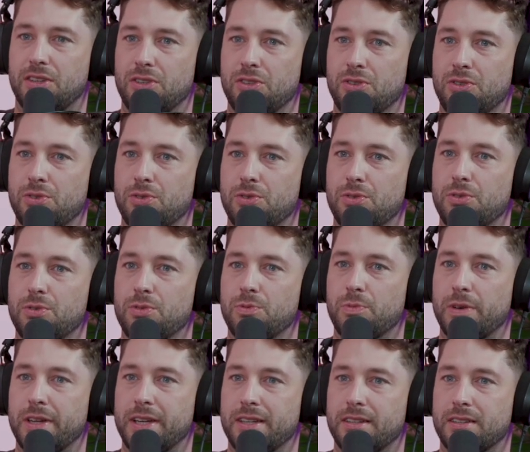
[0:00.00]
you
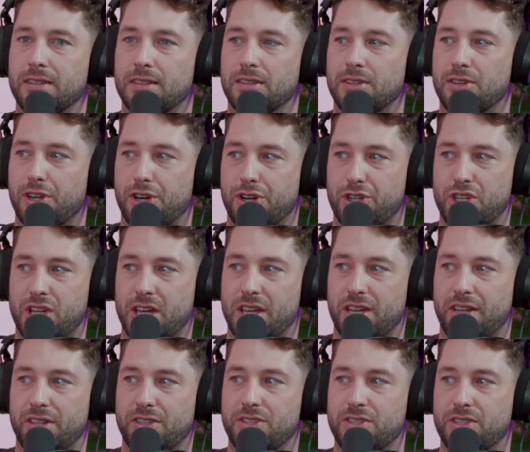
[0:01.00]
went and got her
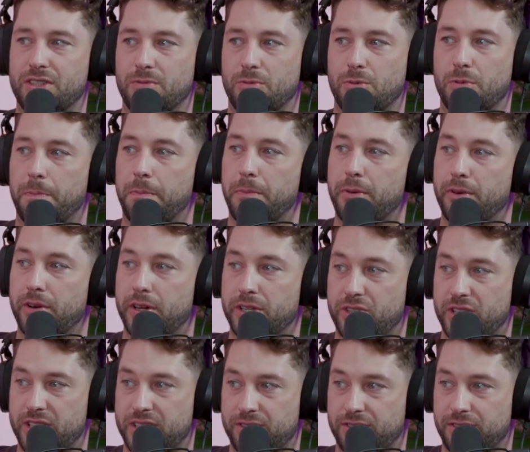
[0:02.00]
changed or put a
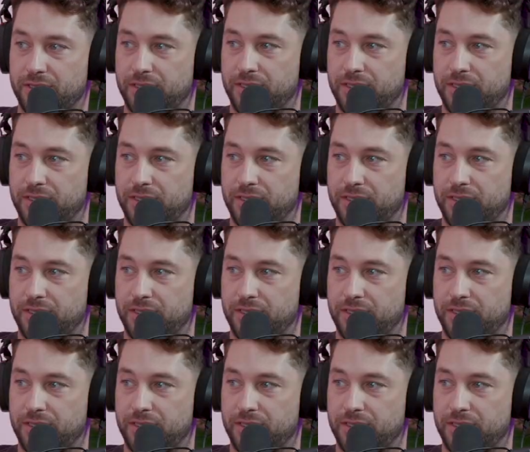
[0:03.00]
dress on